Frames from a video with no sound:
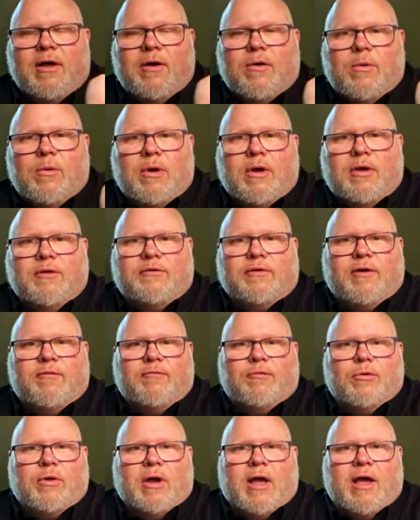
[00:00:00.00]
I know
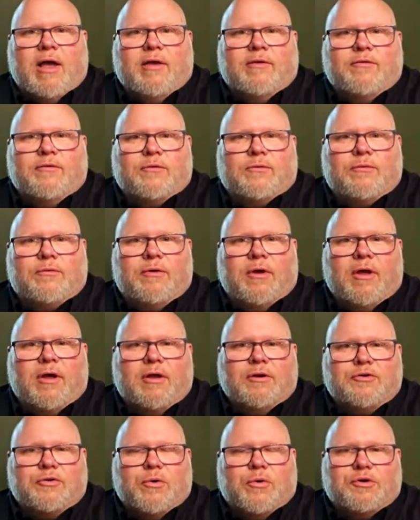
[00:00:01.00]
several guys,
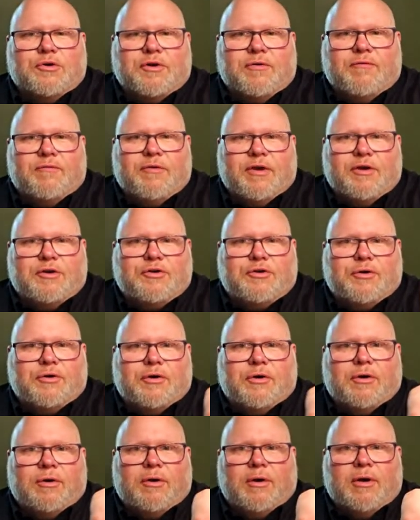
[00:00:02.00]
George
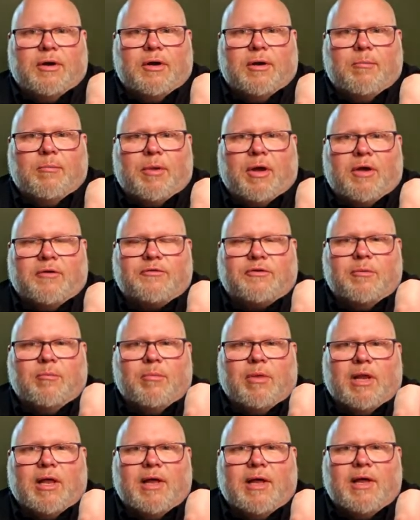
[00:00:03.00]
Adventure, Boston
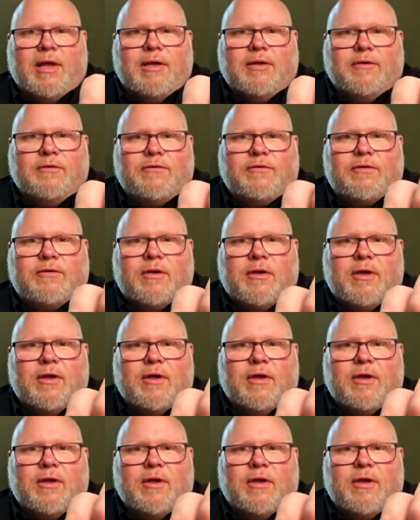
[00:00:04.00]
Blades,